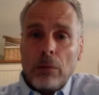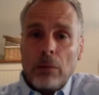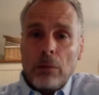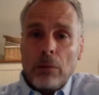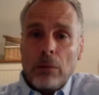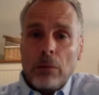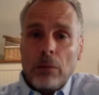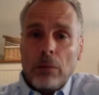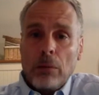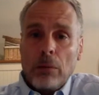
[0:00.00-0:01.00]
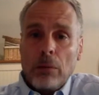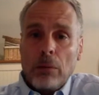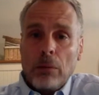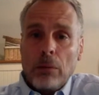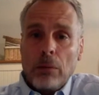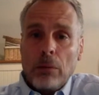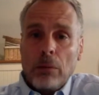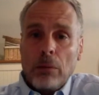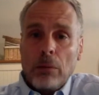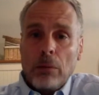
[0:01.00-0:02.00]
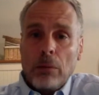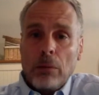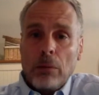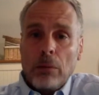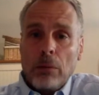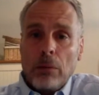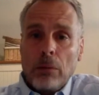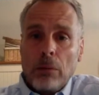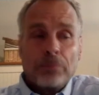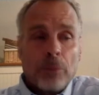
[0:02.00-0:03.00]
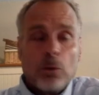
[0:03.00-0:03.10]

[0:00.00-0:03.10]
And we have lots of really fancy,